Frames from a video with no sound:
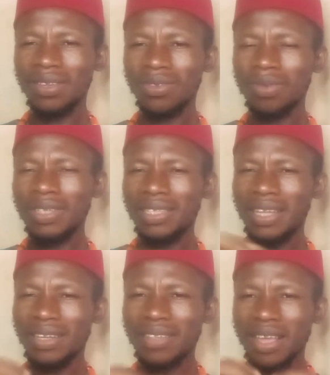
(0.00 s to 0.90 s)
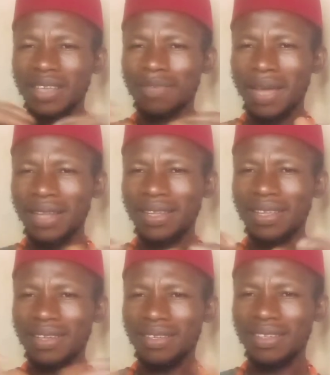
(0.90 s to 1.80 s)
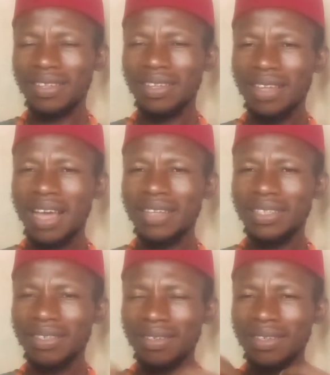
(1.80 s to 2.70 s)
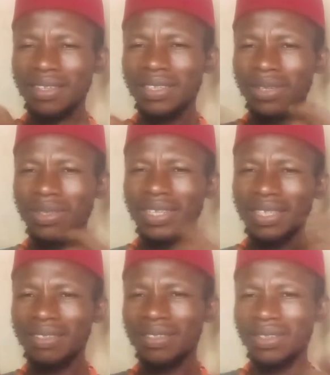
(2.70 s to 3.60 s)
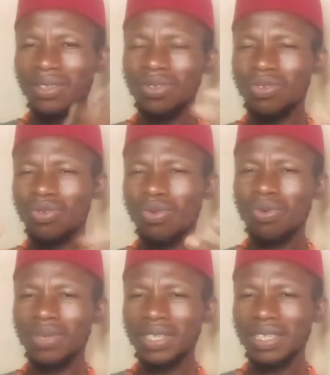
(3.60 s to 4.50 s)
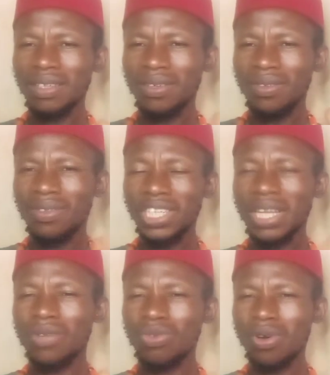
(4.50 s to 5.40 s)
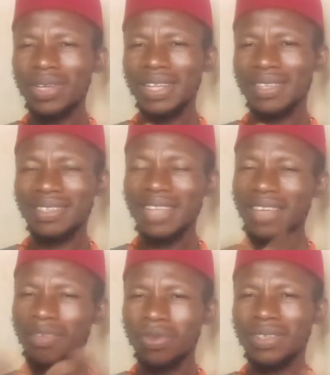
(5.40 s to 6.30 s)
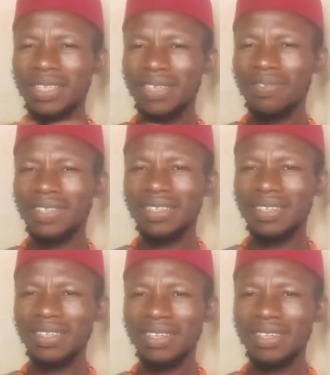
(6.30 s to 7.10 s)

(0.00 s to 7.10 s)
Something that is expanding and yielding to reach out to others, that's positivity.